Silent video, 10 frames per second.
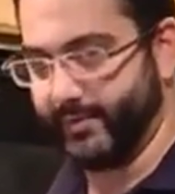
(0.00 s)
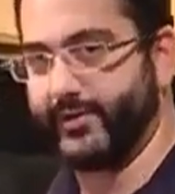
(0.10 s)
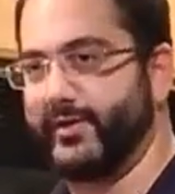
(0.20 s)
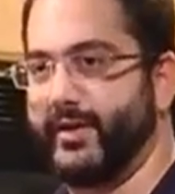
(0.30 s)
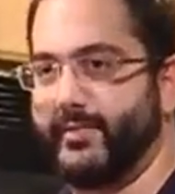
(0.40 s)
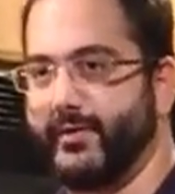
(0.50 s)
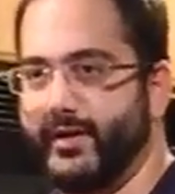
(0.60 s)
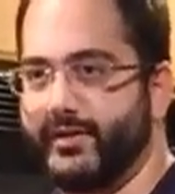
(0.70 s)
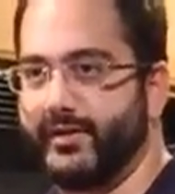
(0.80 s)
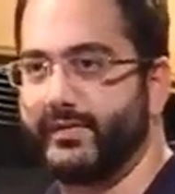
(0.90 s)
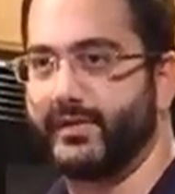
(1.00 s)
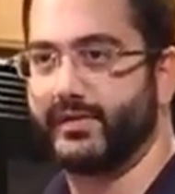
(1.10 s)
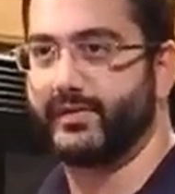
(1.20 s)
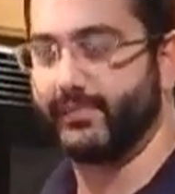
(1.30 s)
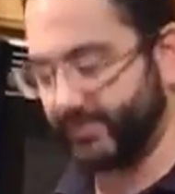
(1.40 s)
commercial operations, which
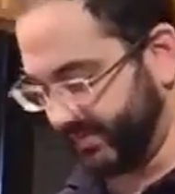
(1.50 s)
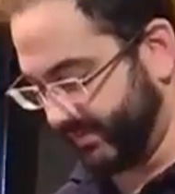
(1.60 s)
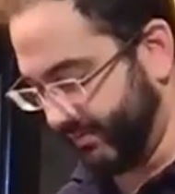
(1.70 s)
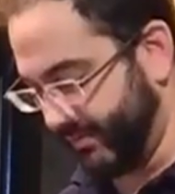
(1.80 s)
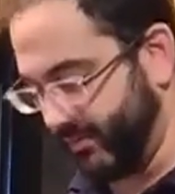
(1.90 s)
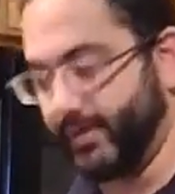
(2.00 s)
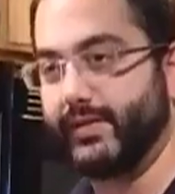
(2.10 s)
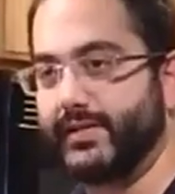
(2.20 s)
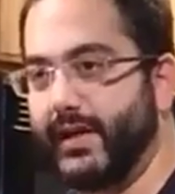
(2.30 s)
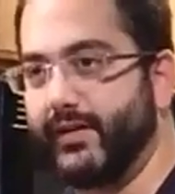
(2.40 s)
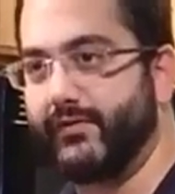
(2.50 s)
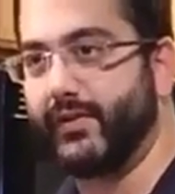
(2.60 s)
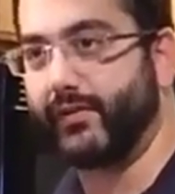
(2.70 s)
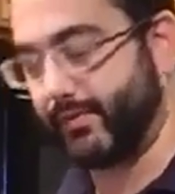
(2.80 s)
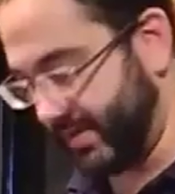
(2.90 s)
is you know the boring side
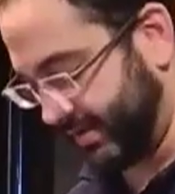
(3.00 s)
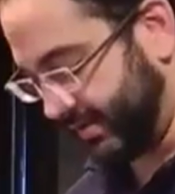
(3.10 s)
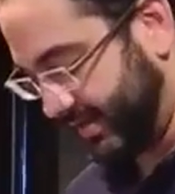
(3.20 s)
of this, right?